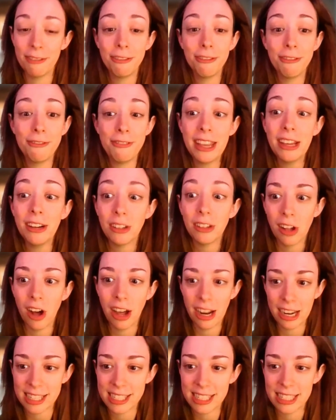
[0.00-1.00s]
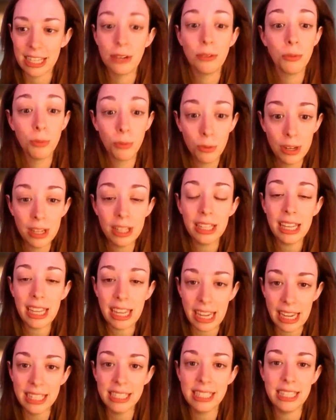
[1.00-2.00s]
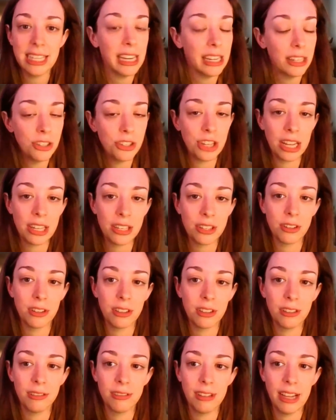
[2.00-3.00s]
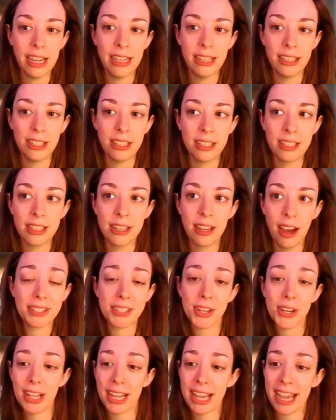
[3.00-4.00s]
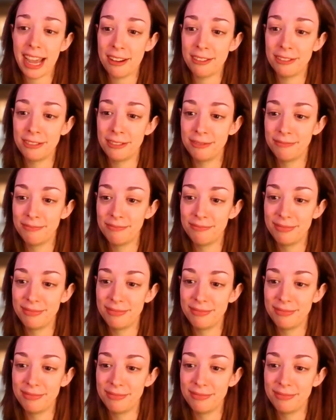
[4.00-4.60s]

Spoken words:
and feel honestly, really easy and gentle. And that's all I have.